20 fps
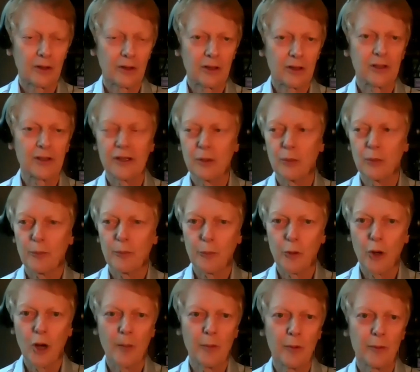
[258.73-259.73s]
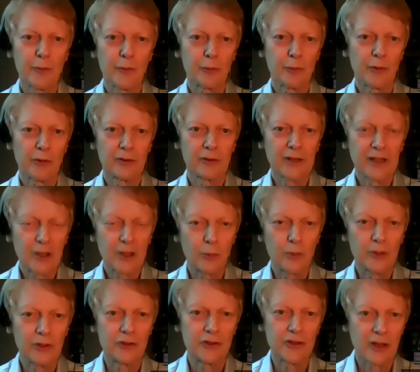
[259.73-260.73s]
clearly were problems with
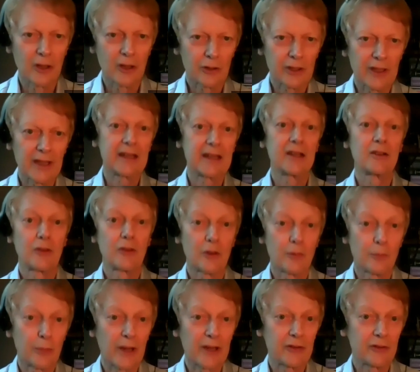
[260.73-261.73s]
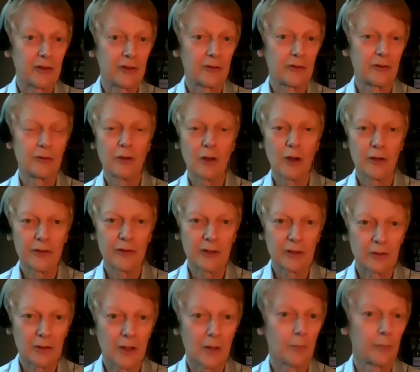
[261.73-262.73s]
liquid gel getting into the breast tissue,
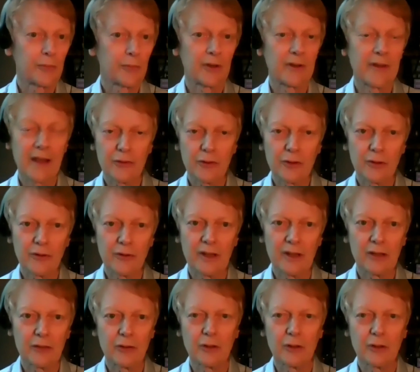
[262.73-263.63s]
causing lumps and that sort of thing.